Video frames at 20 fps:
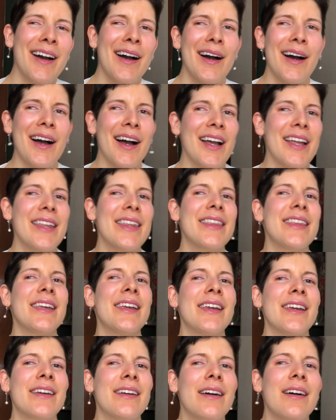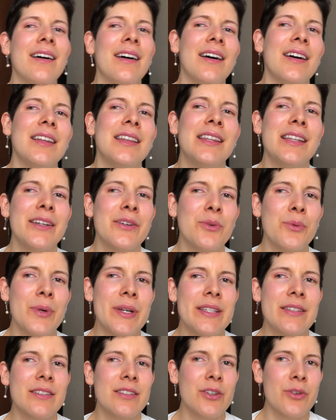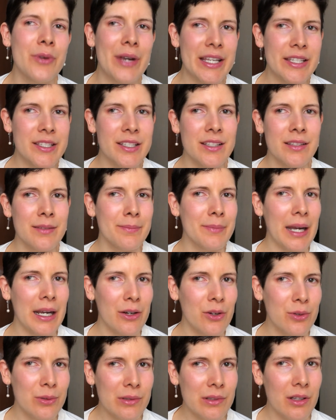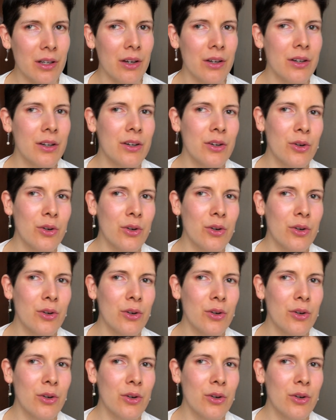I think linguist Gretchen McCulloch